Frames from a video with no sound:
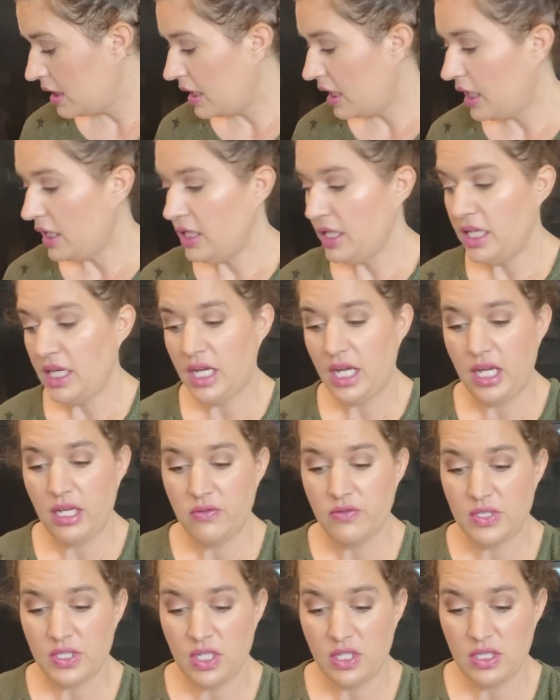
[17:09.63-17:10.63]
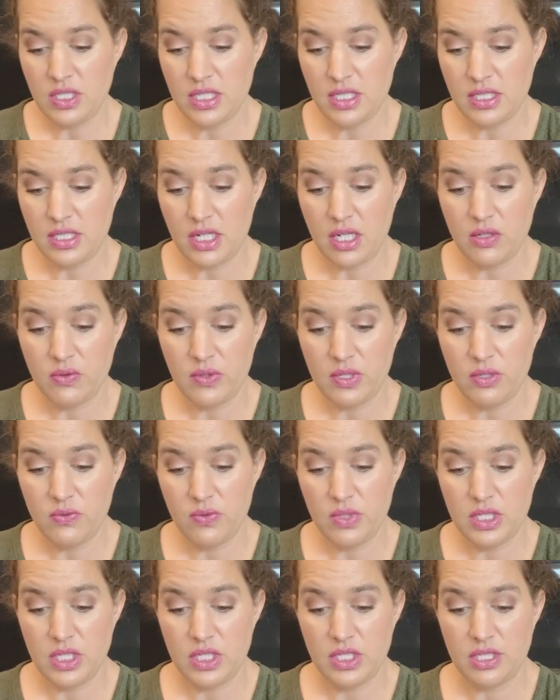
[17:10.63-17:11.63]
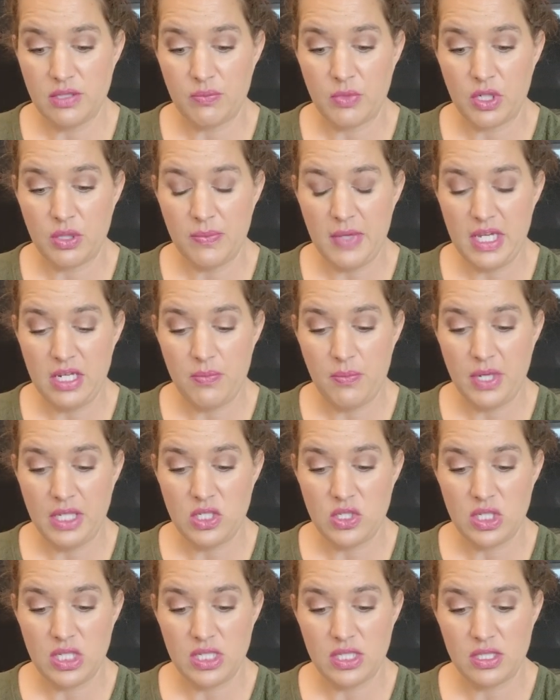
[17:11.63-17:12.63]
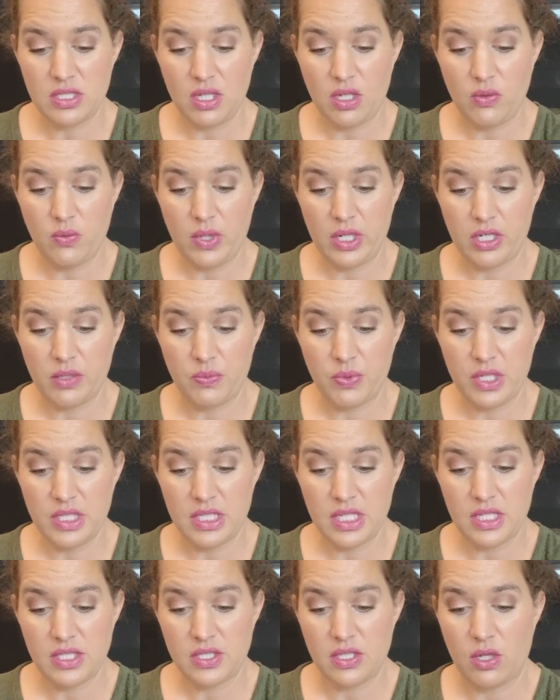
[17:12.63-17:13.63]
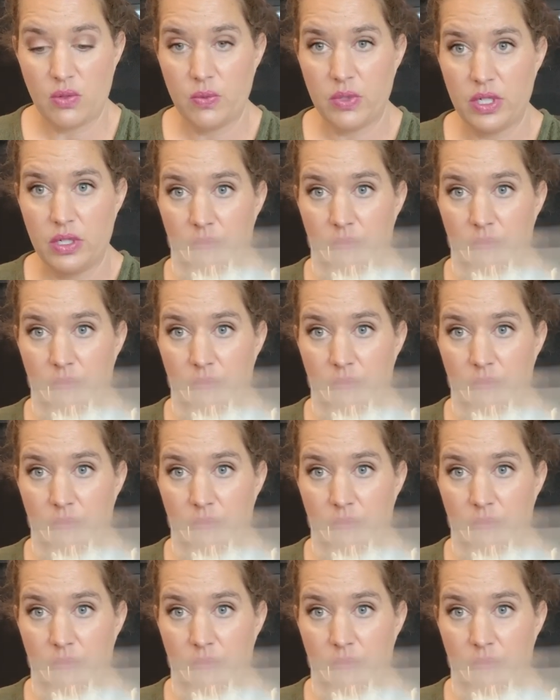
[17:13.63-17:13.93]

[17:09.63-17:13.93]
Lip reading: And then I have Salty Siren, which is Mermaid Munchies, Saltwater Princess, Saltwater